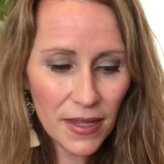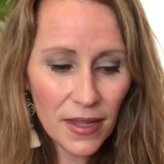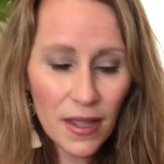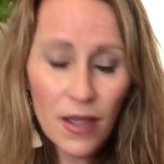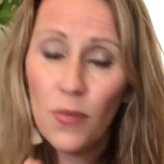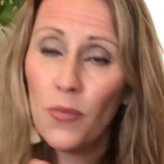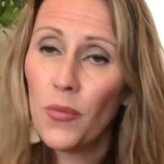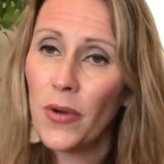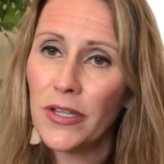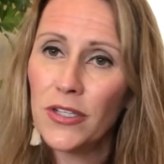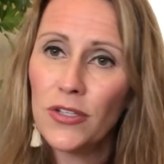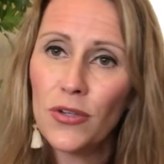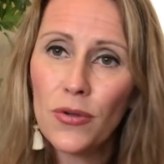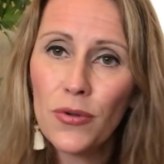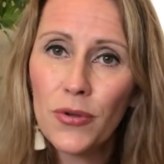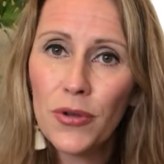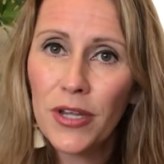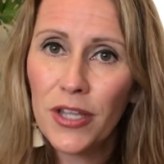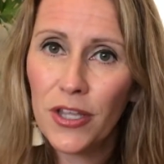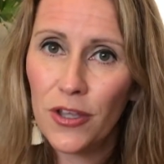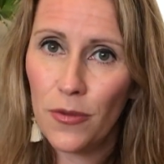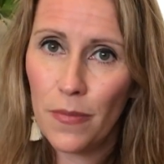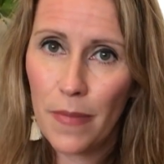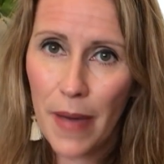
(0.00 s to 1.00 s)
and what's
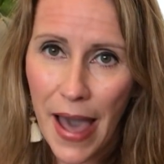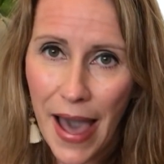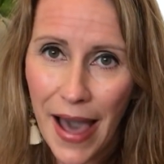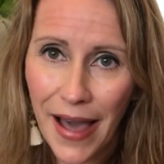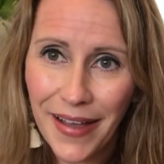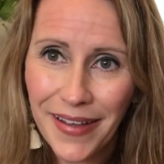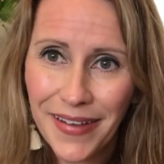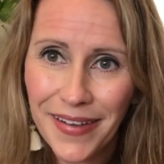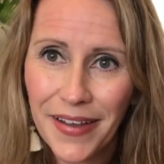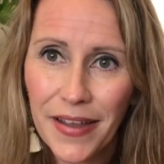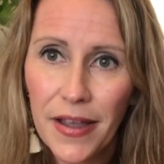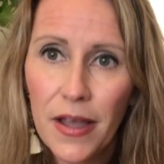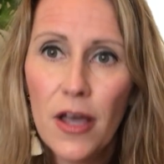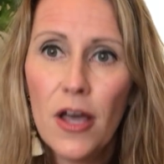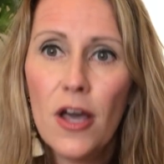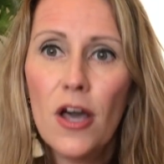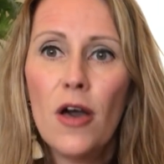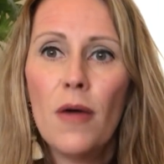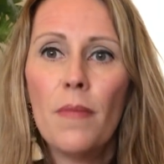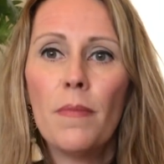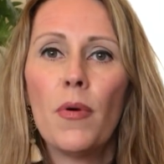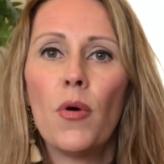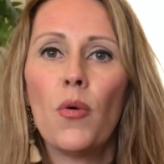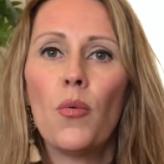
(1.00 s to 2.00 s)
holding you back,
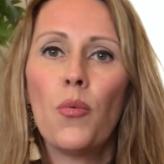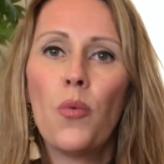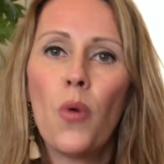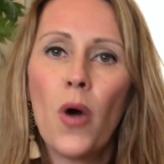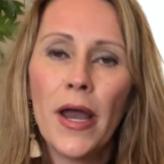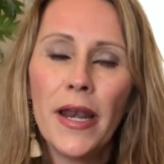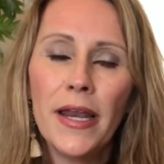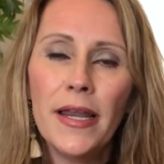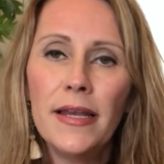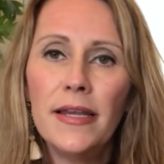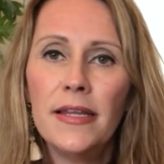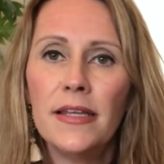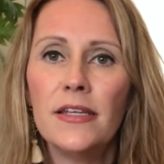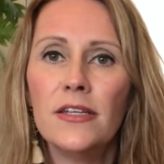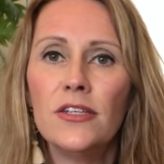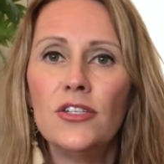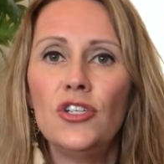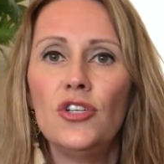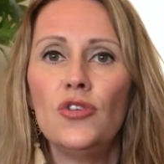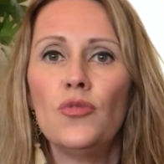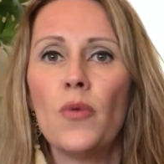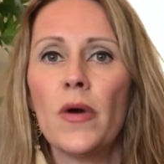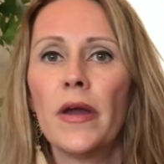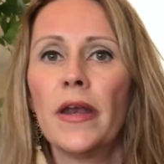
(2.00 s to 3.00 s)
but what it
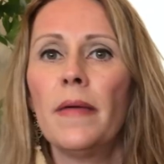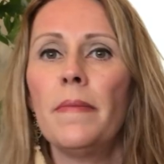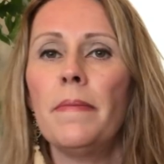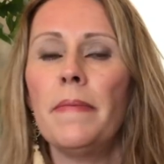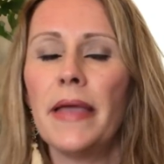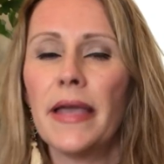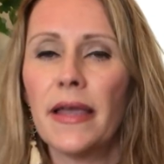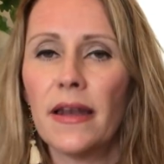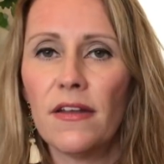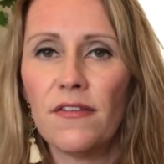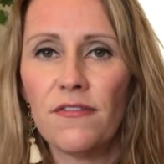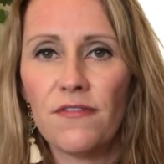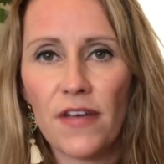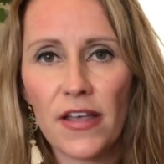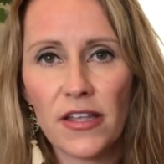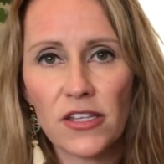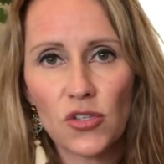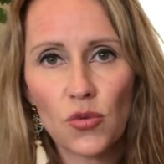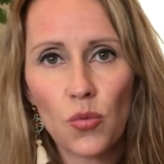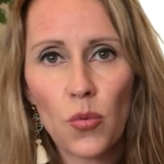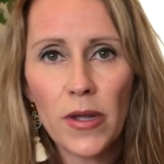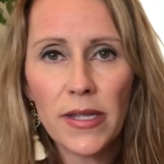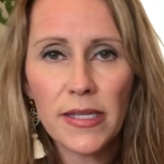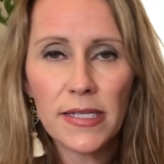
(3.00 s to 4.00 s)
is you want to
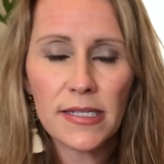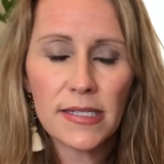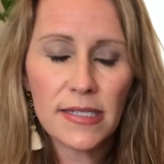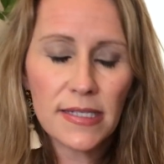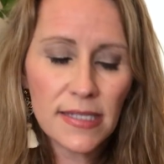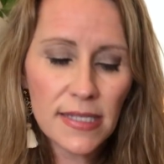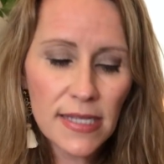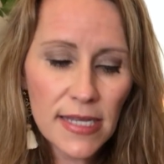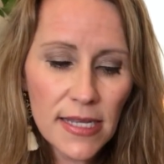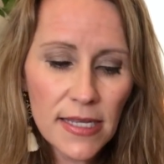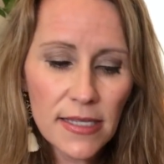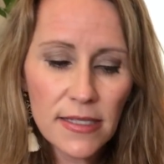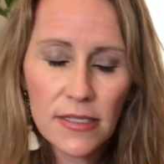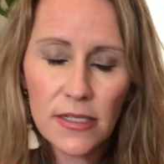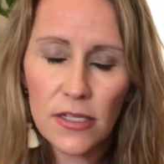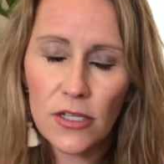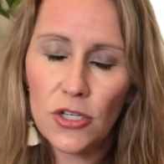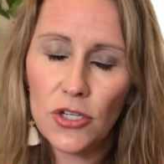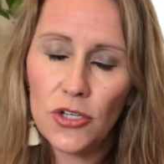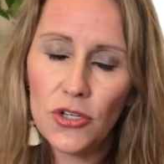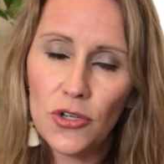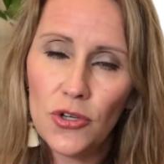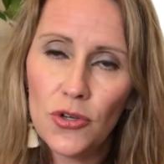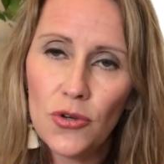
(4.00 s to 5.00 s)
manifest, what seeds
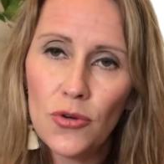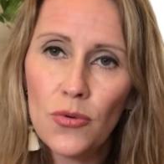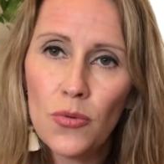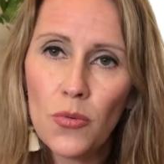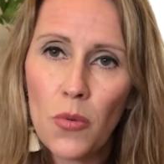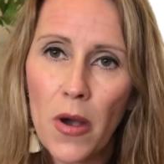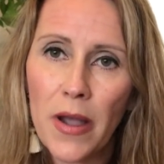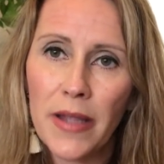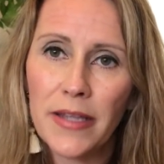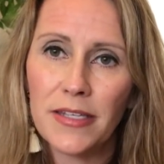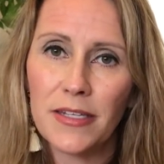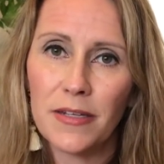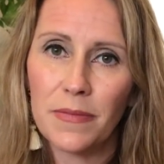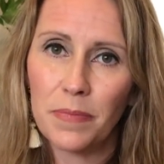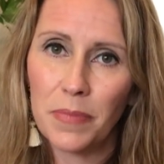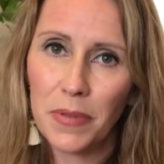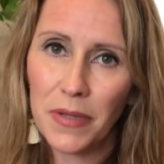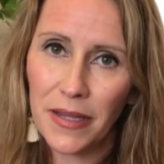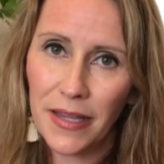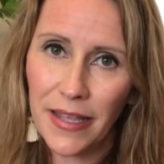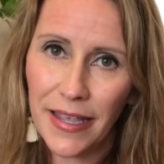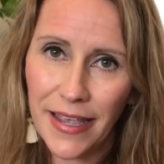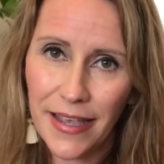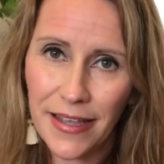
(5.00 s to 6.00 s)
that you want to
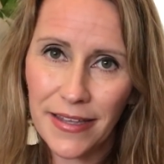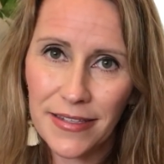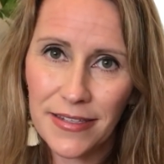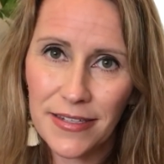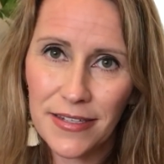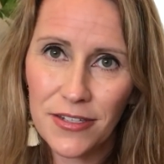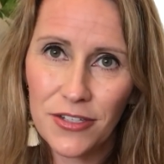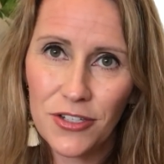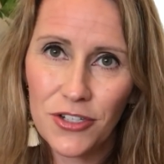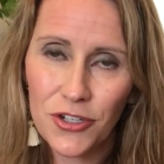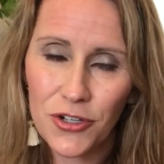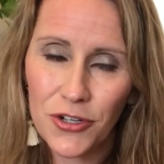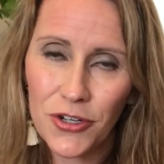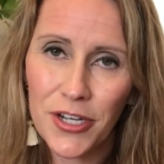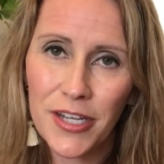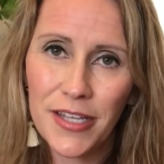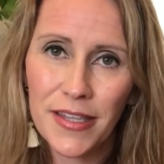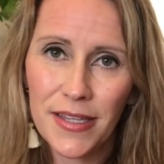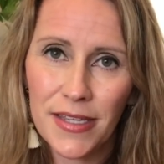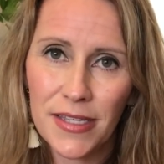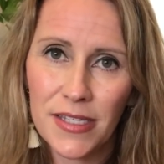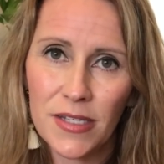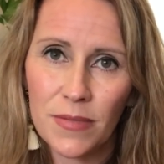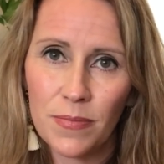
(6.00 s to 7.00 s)
plant
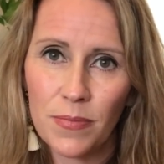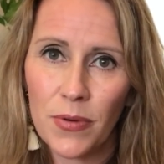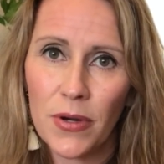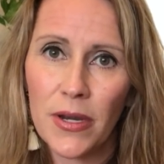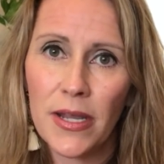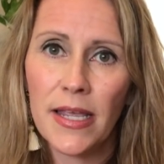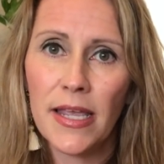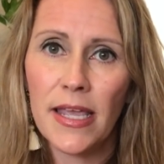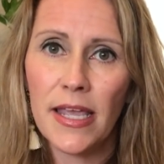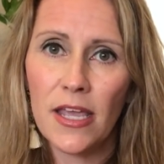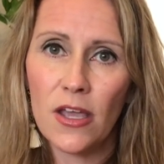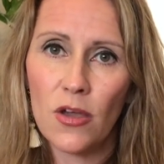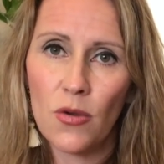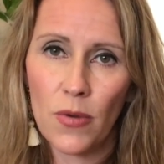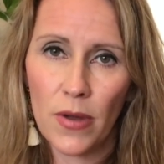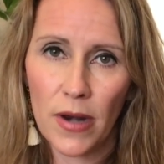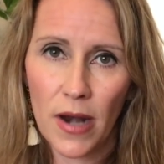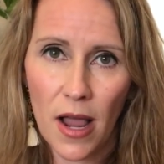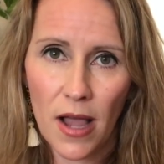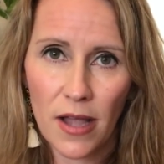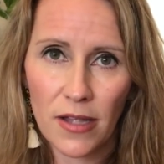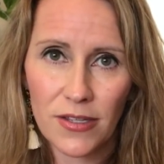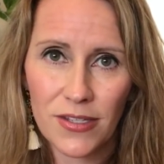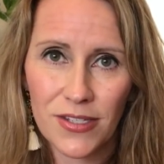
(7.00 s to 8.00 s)
during this spring
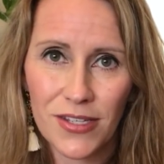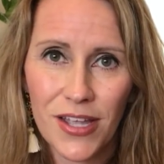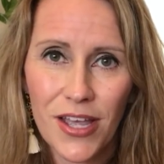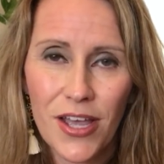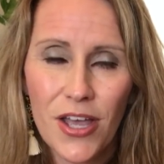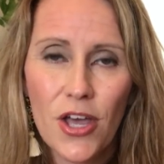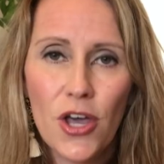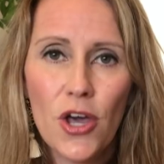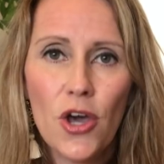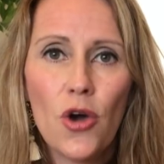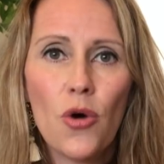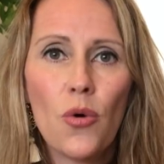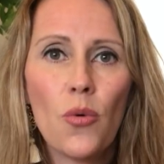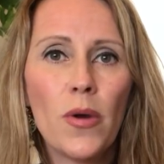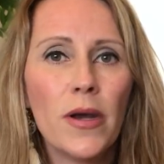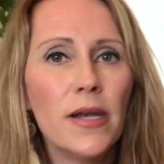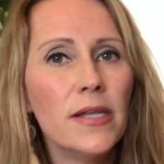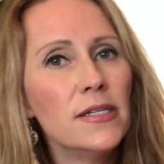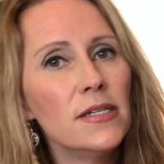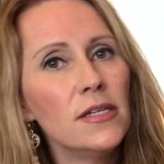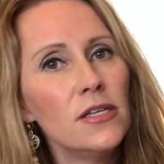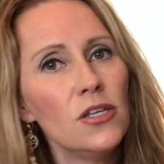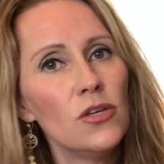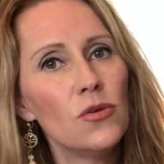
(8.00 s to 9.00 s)
equinox. What
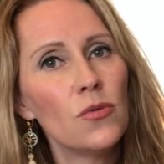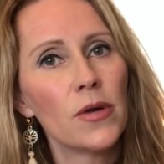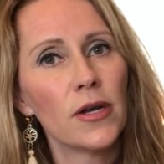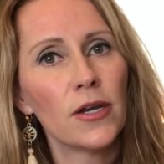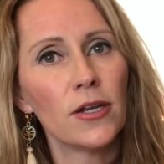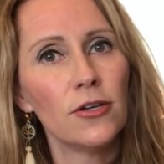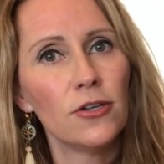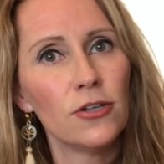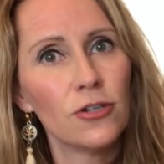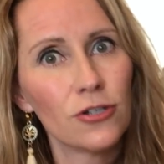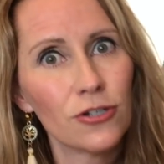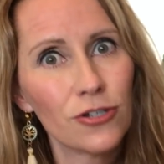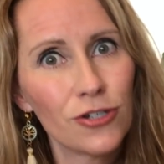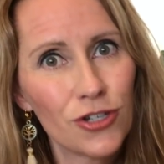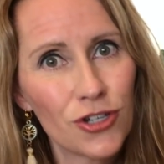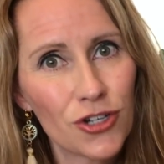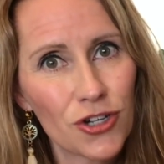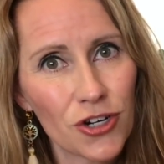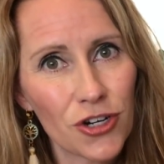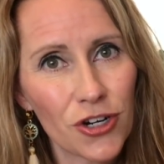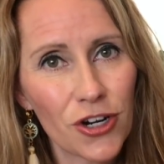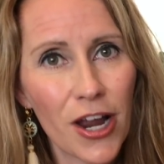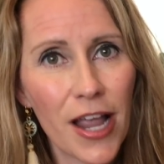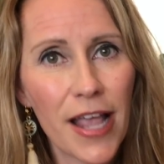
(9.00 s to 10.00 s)
is it you want to
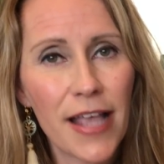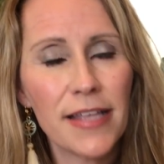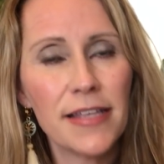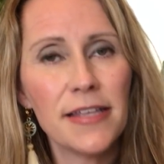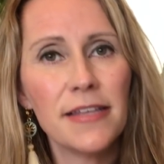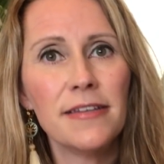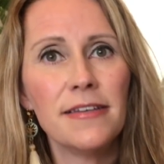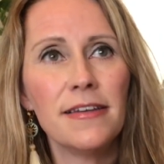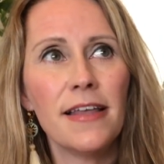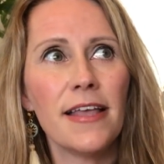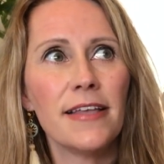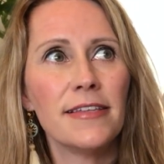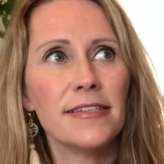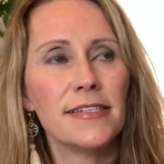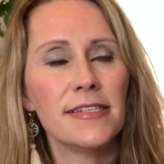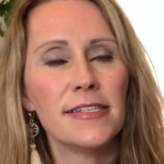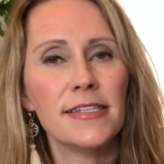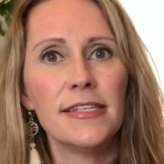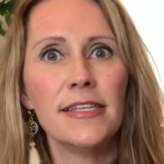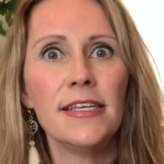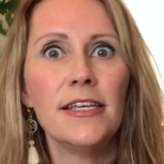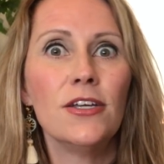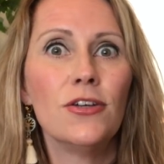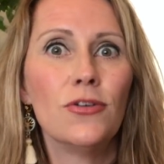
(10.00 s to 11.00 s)
nurture and
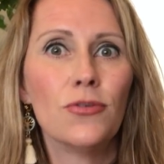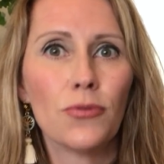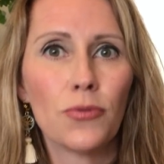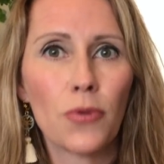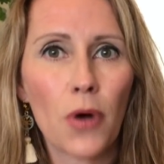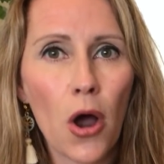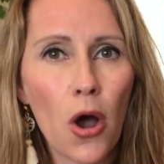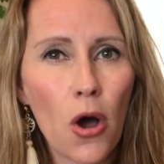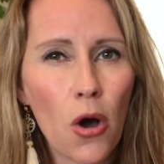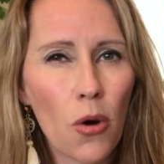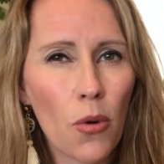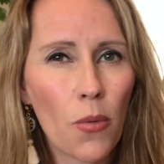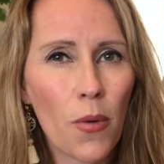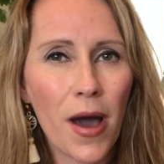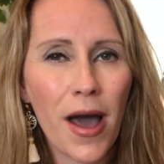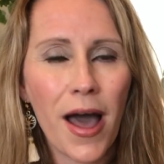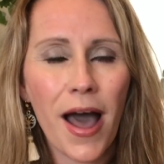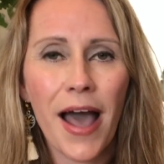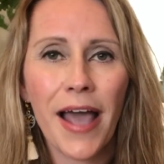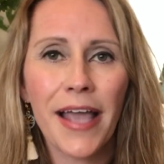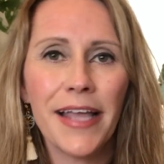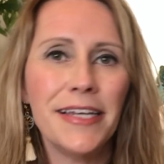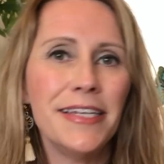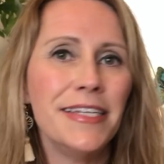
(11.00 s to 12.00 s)
see grow? What
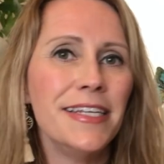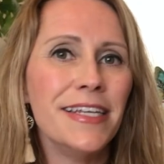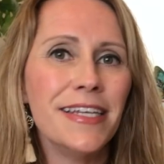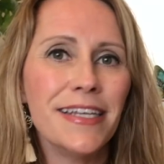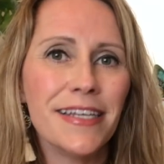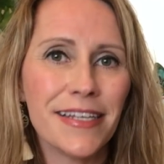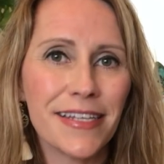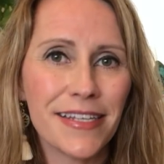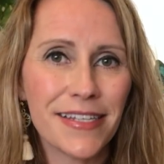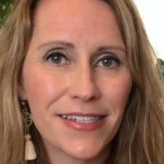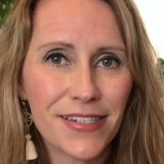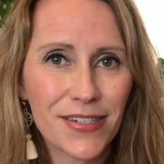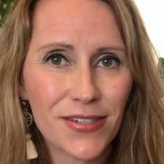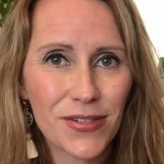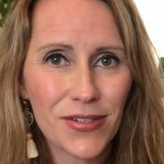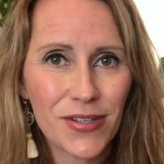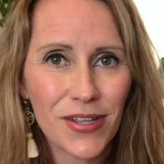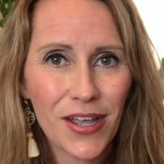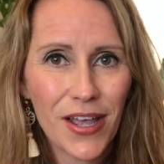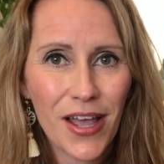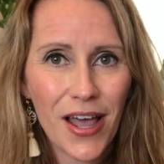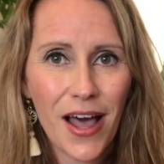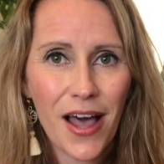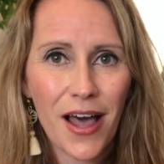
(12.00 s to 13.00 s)
ideas?
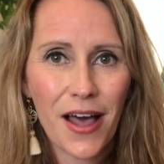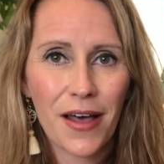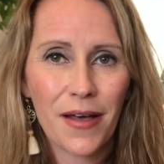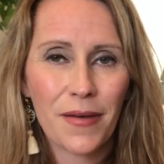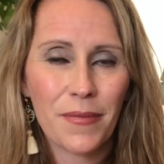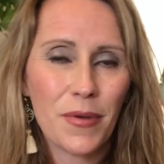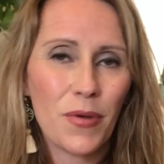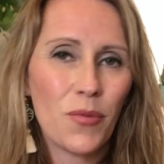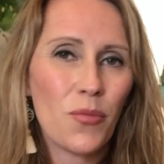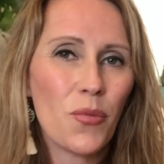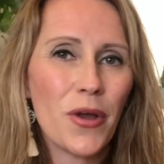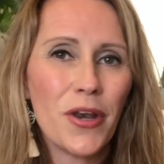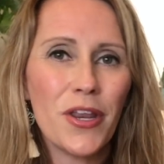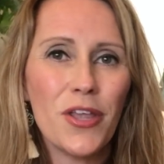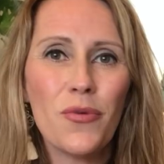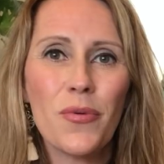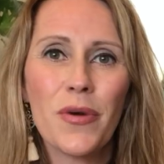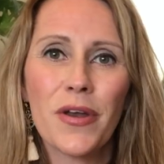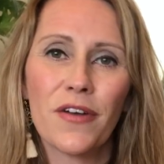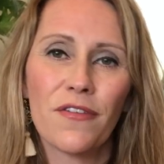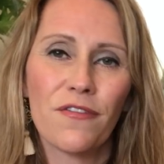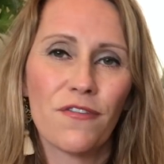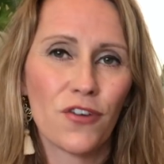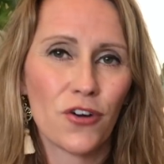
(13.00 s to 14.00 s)
And what do you
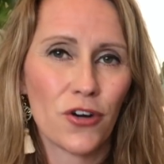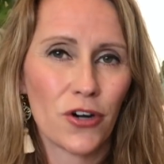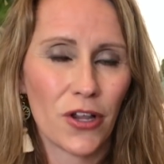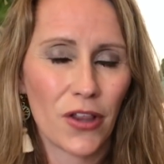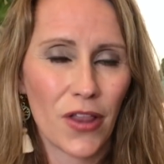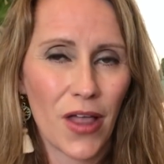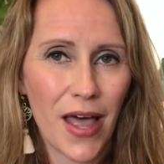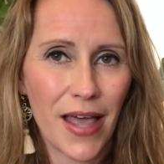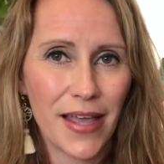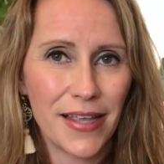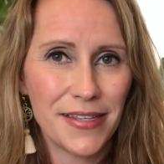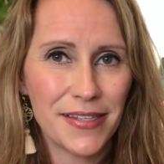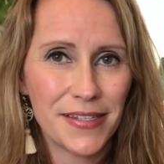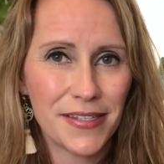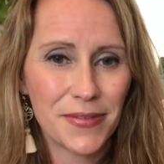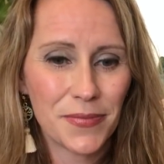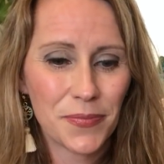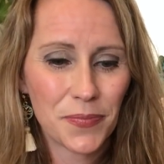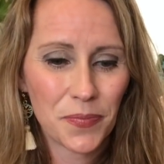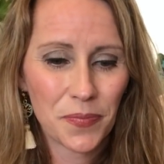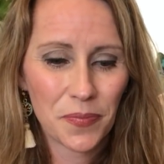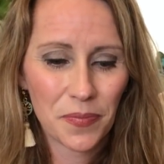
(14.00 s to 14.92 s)
want to fertilize?